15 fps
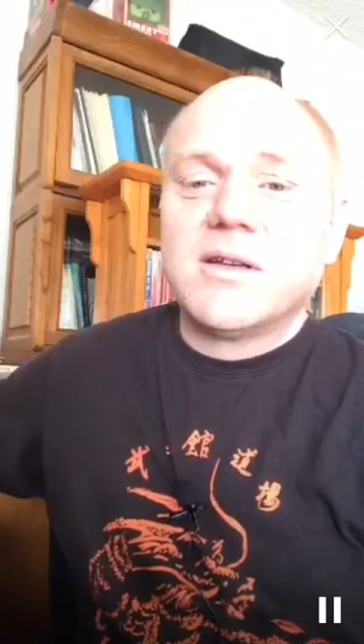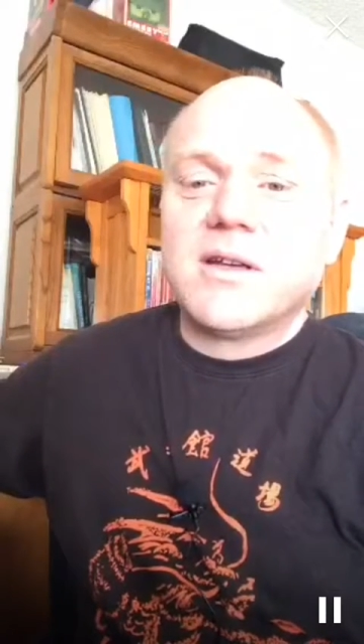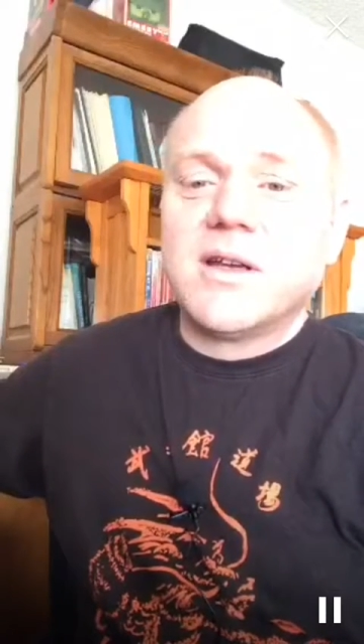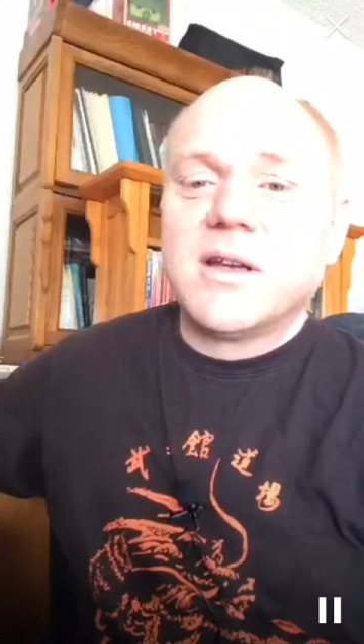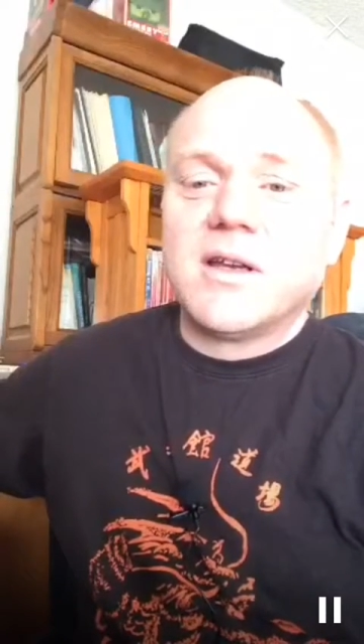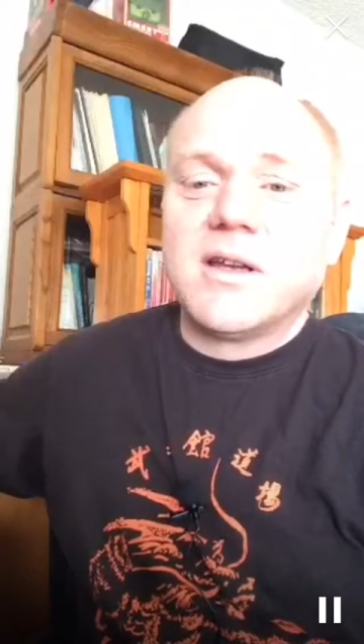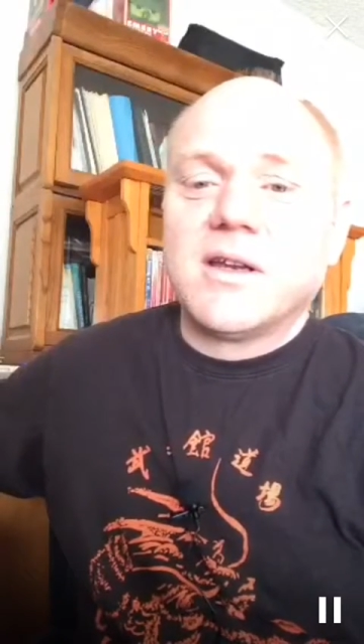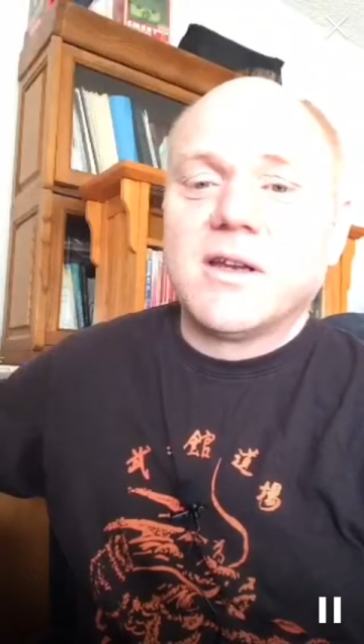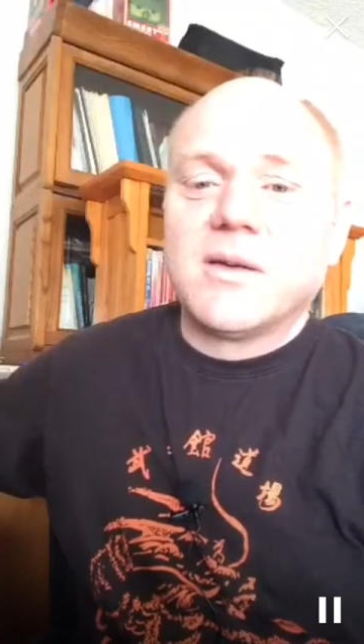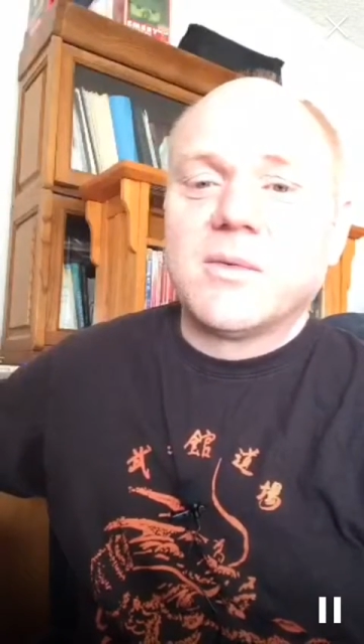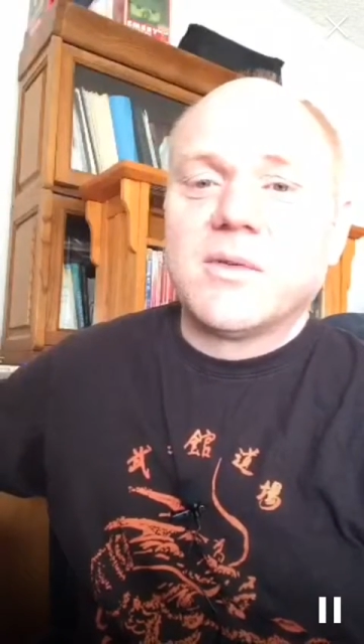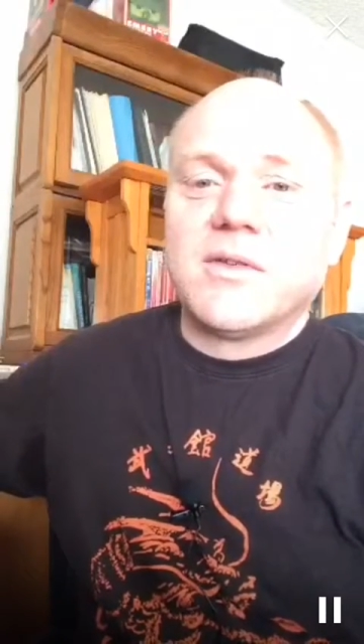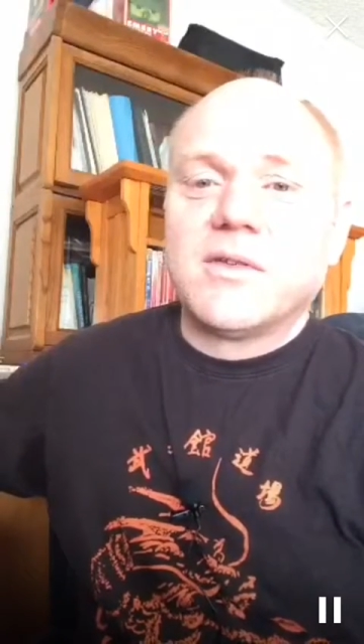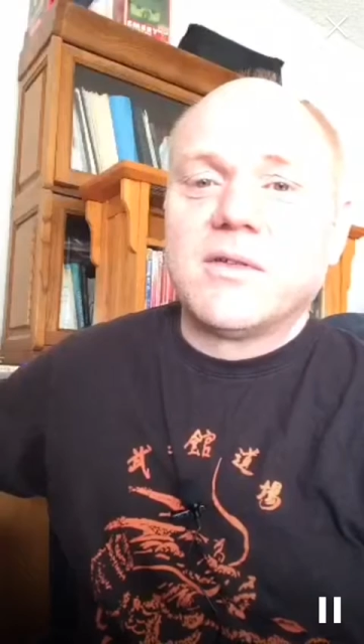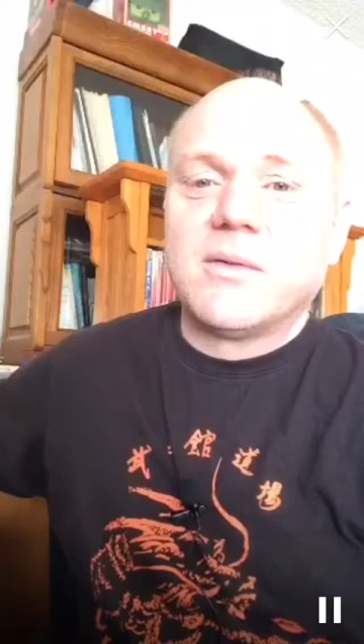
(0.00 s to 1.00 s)
and then I
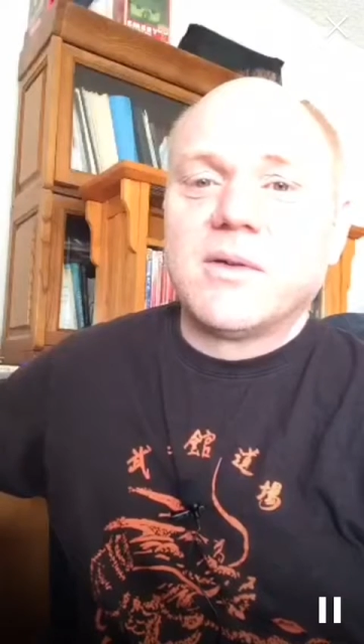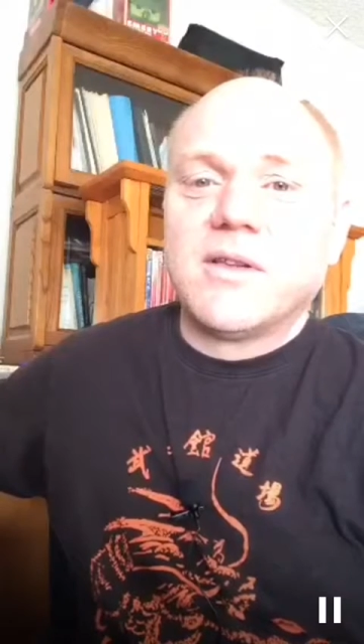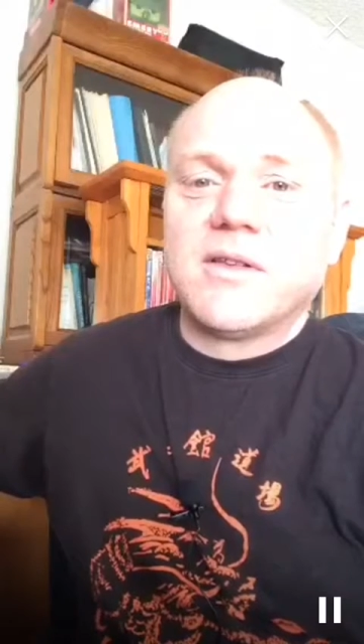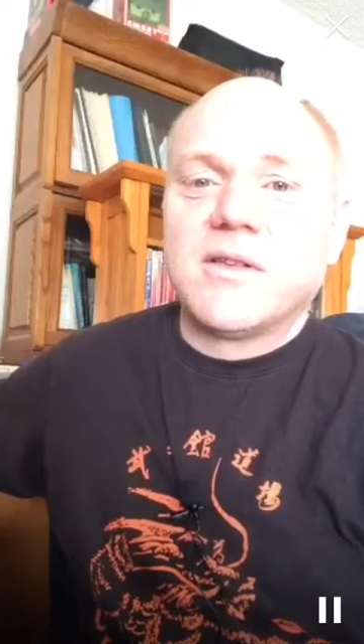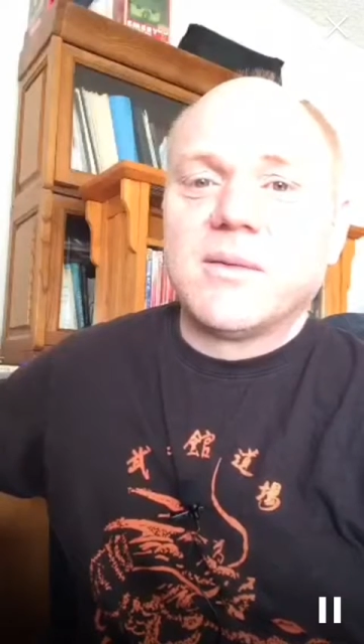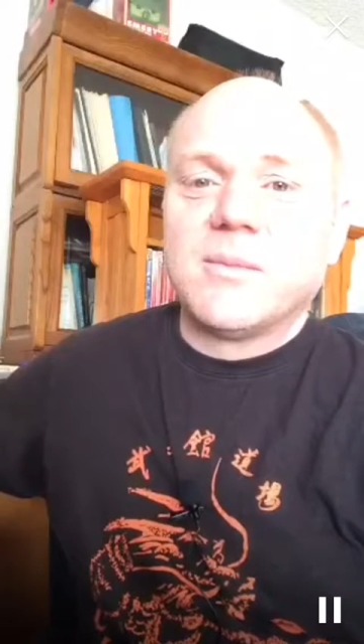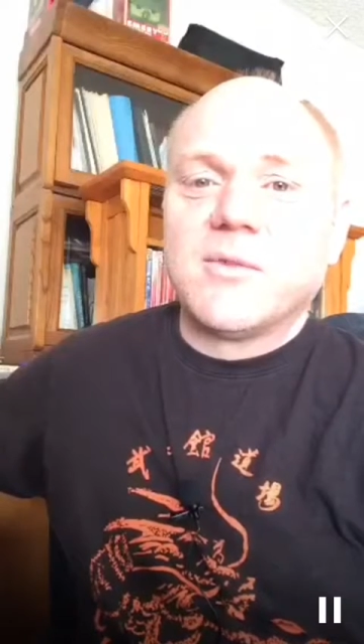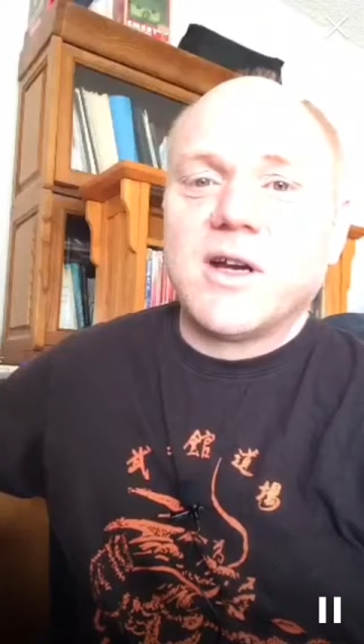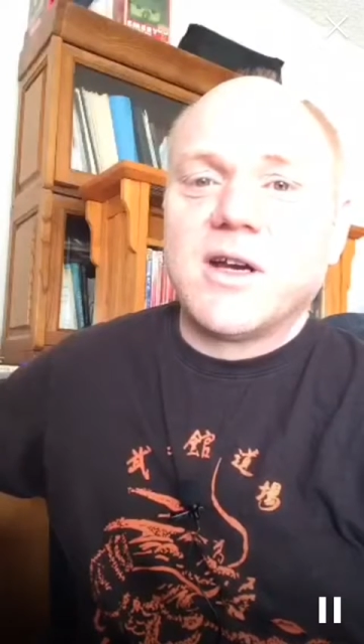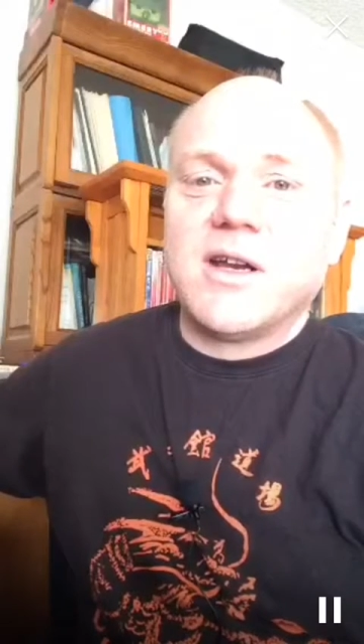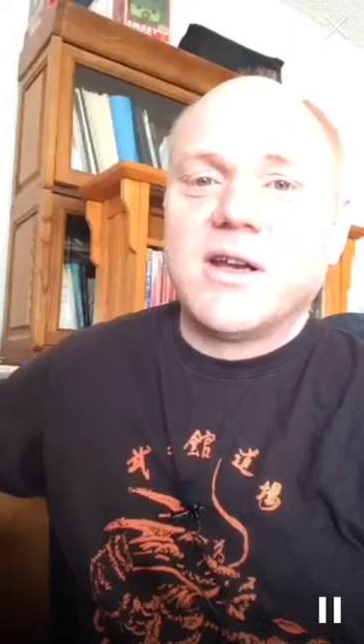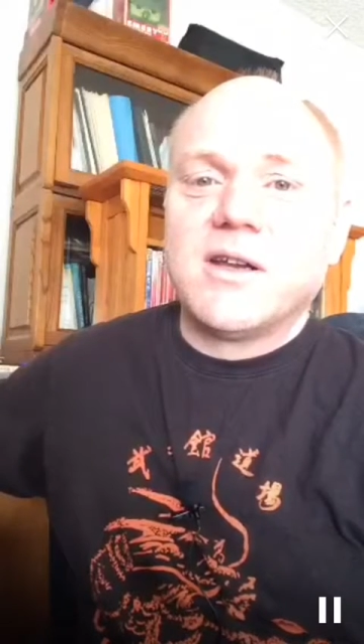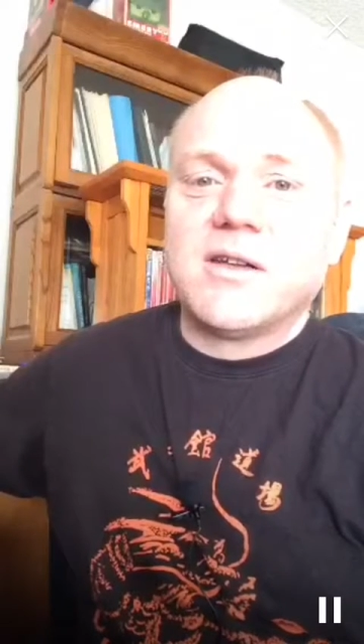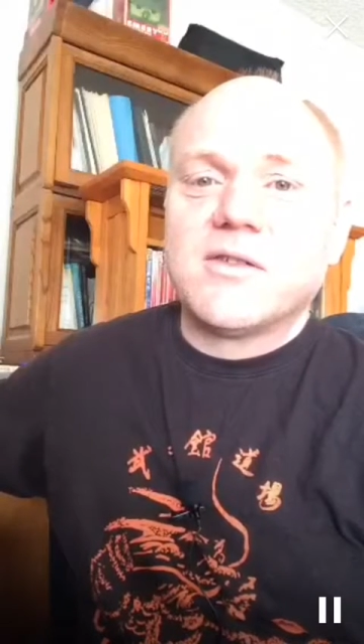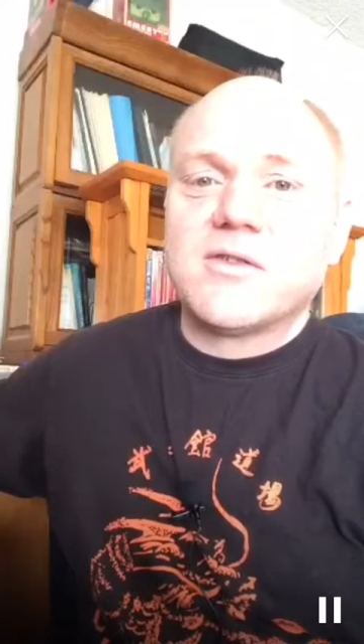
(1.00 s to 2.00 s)
was doing some
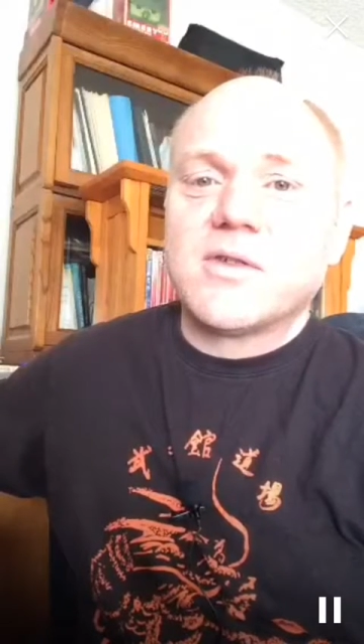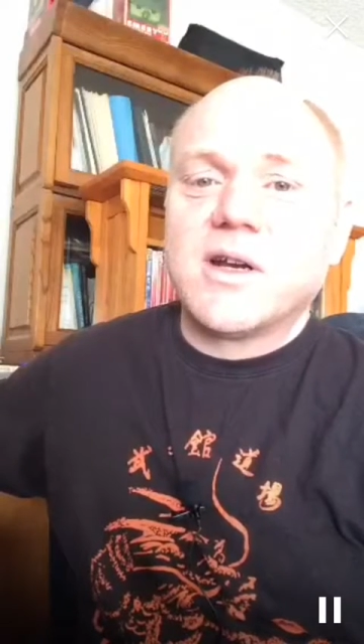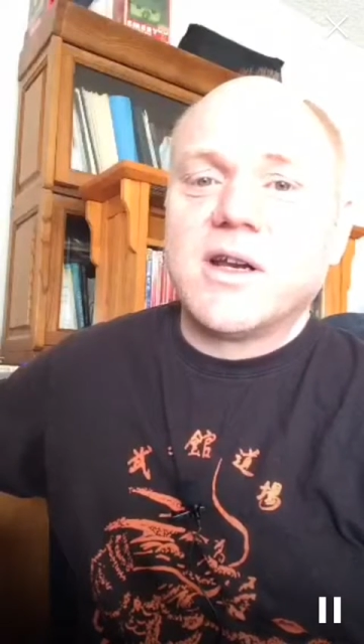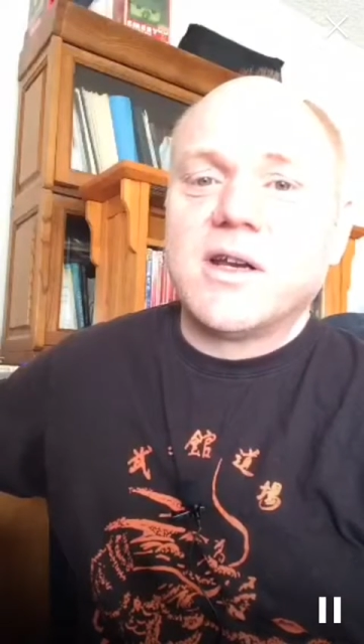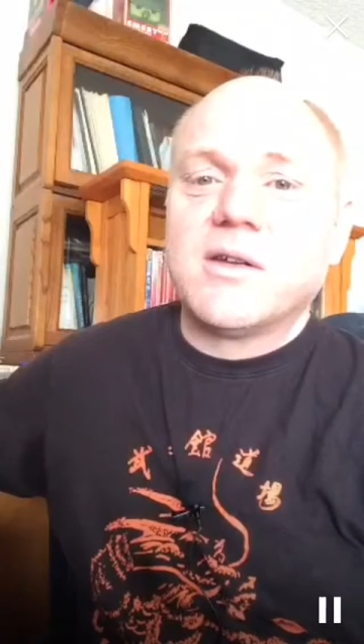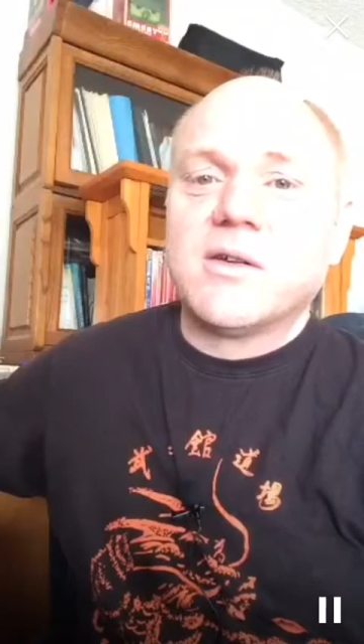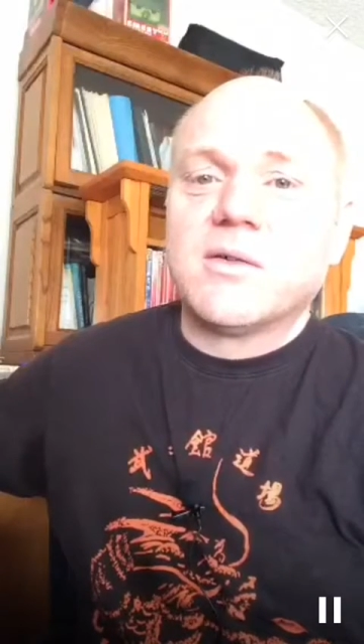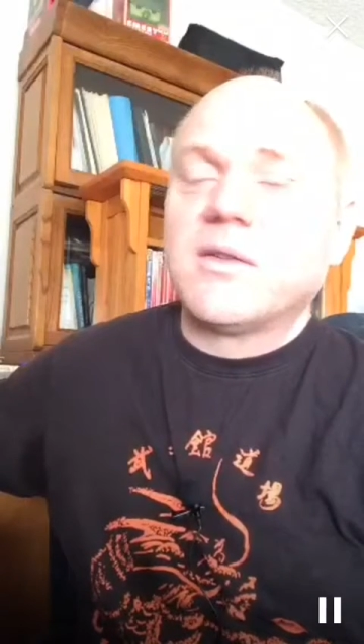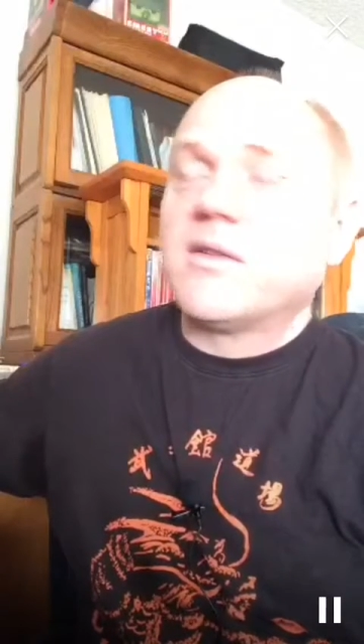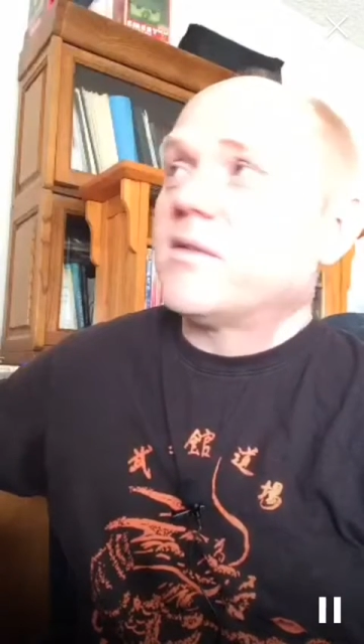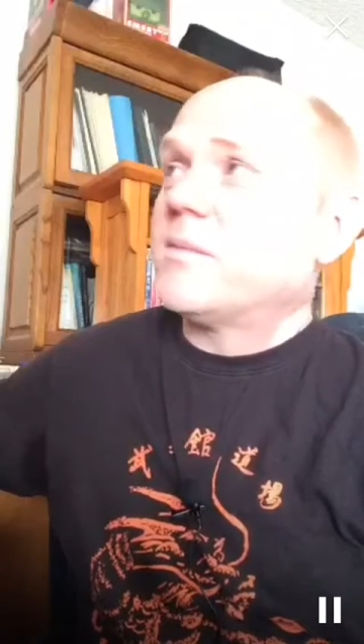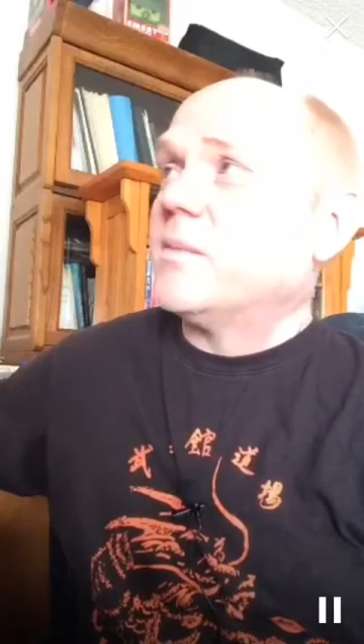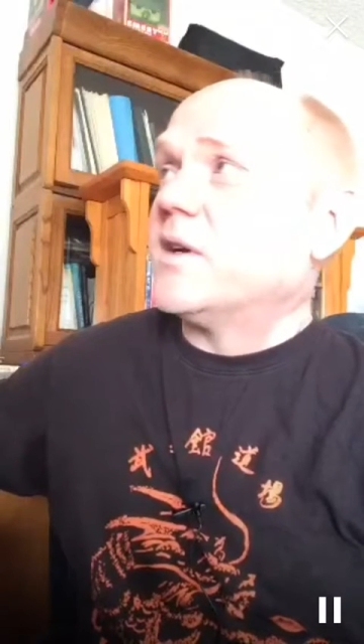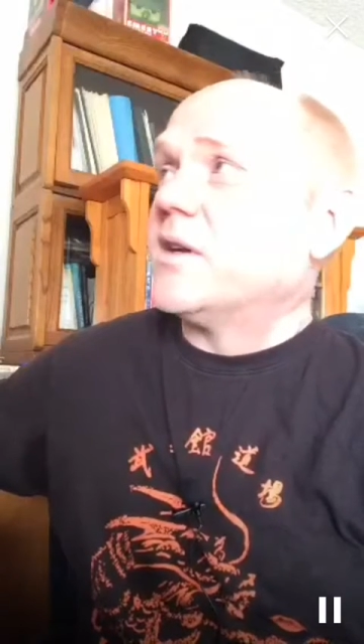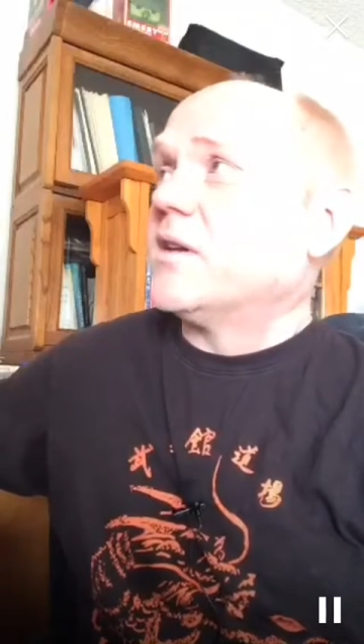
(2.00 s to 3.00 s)
writing and training notes,
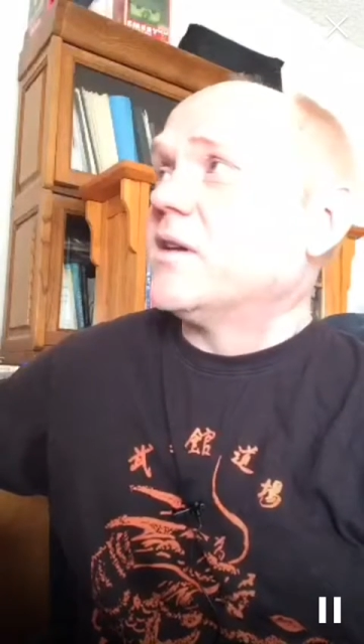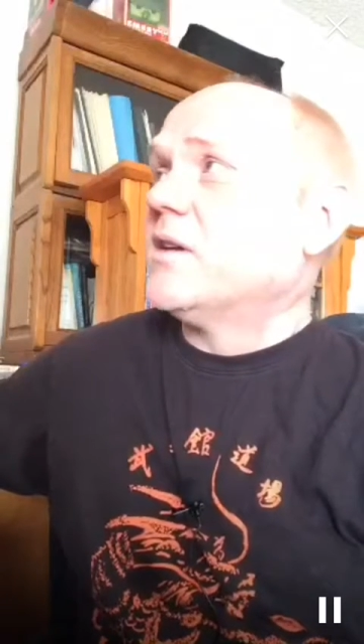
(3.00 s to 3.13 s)
but